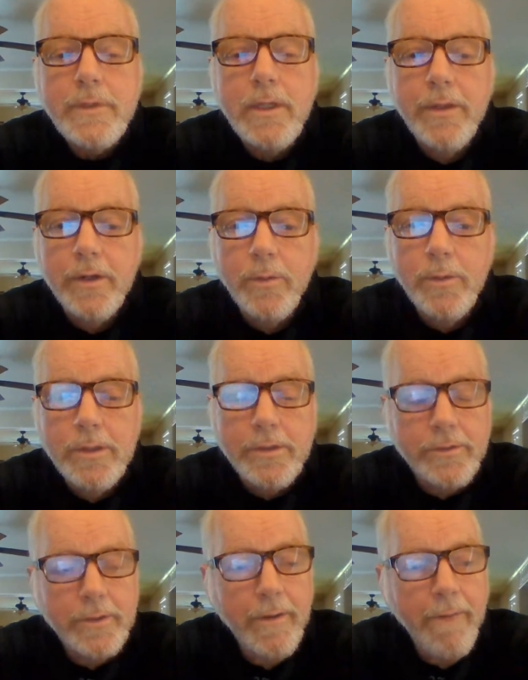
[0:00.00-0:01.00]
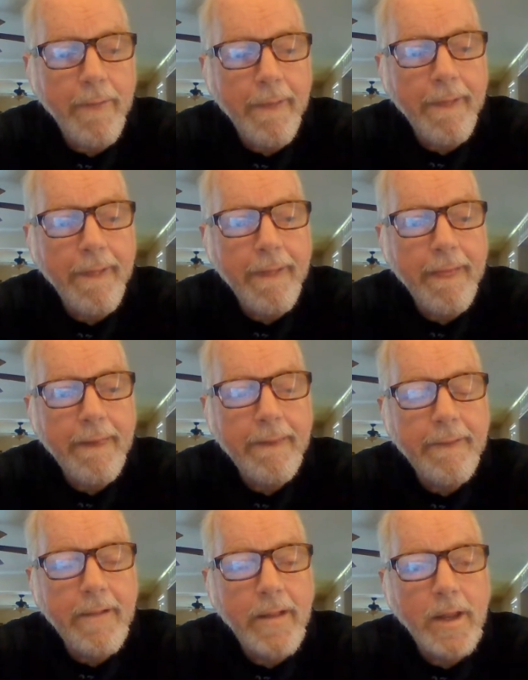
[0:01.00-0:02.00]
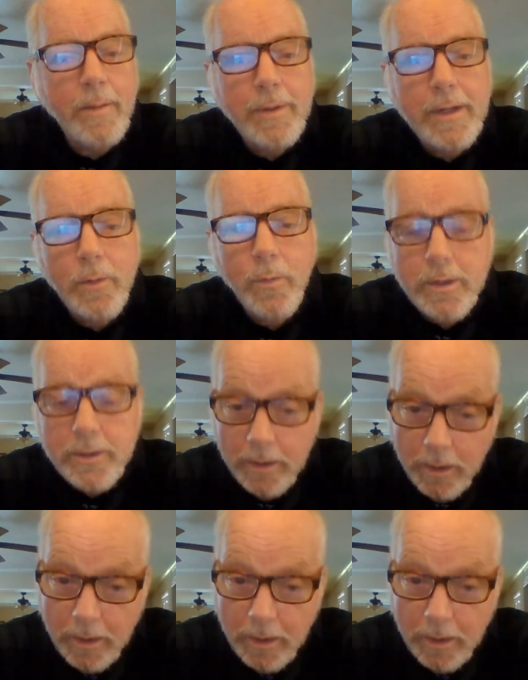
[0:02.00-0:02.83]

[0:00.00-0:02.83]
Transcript: there it was. But I worked a